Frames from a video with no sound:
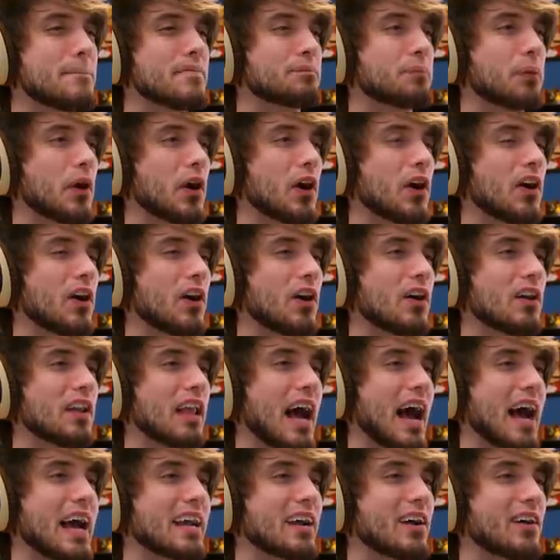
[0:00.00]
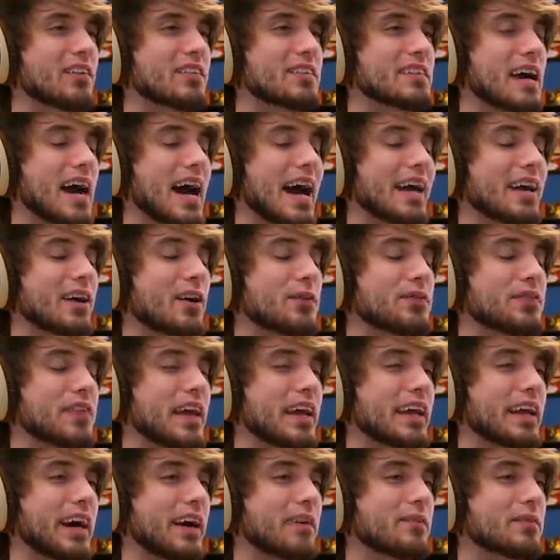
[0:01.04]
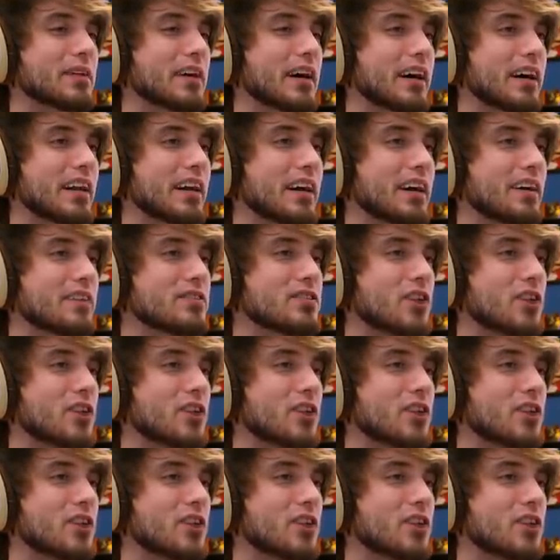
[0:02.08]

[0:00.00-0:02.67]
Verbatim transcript: Pearl, I don't think I'm gonna,